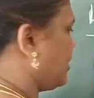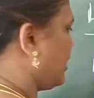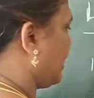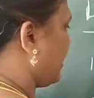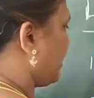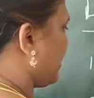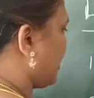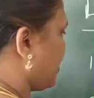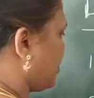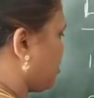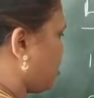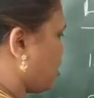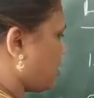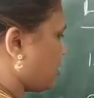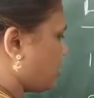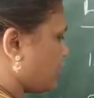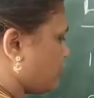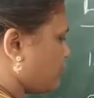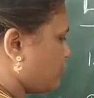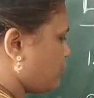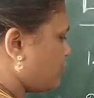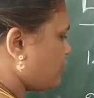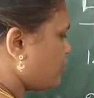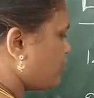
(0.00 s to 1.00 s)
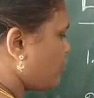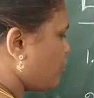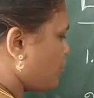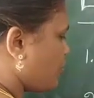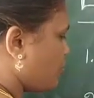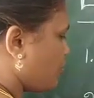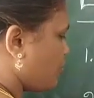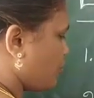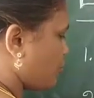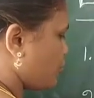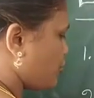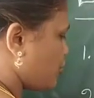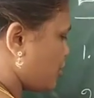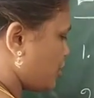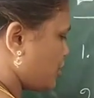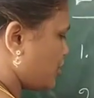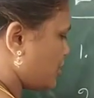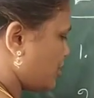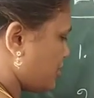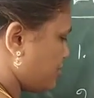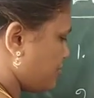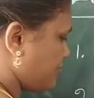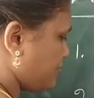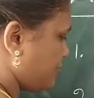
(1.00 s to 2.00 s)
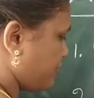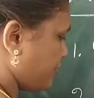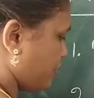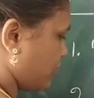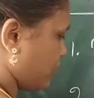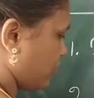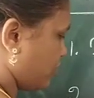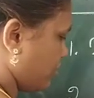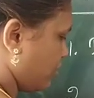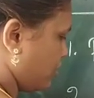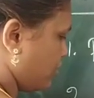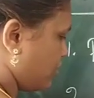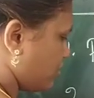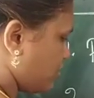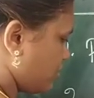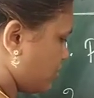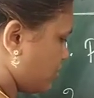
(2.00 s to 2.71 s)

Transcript: he cannot give position for.